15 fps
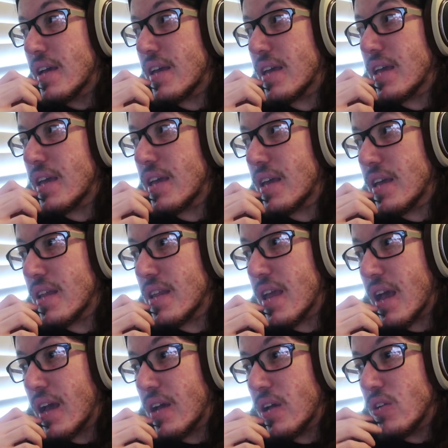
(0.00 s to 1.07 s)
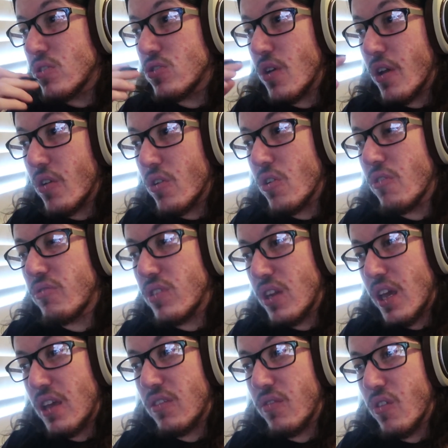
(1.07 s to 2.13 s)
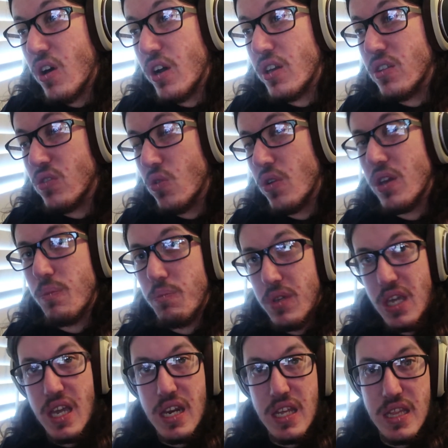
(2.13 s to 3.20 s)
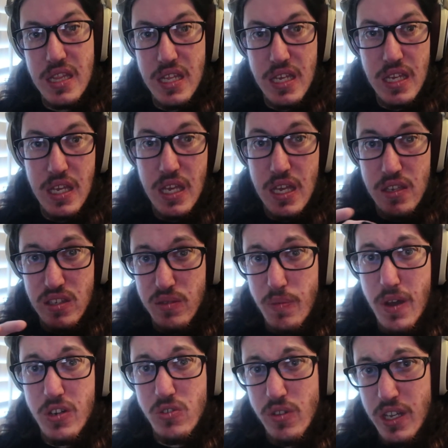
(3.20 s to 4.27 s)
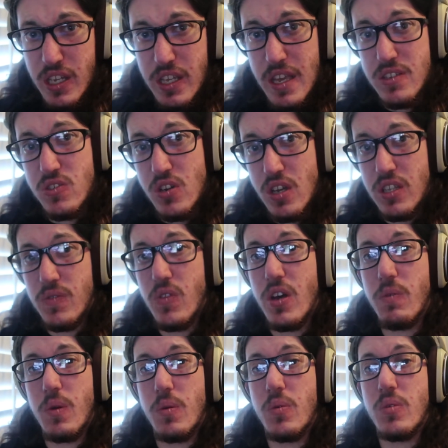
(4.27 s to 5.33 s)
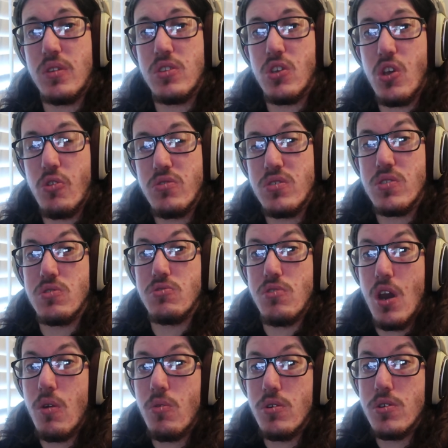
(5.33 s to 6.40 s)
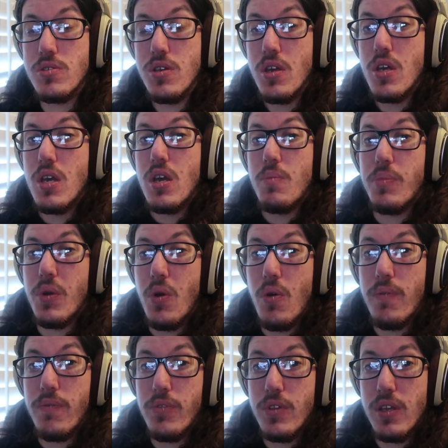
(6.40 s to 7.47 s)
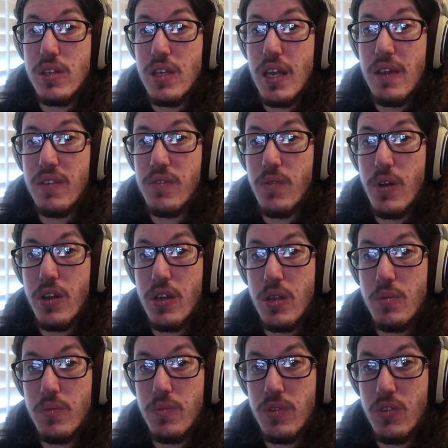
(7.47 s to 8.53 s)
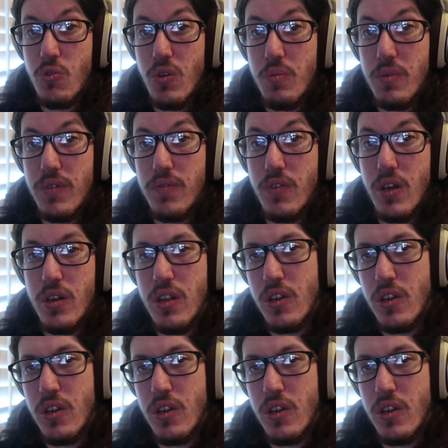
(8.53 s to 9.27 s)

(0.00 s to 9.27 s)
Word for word: And yeah, so I don't know if today's vlog is going to be anything special like yesterday's vlog where we went to go see Star Wars, but hopefully today's vlog is going to be fun.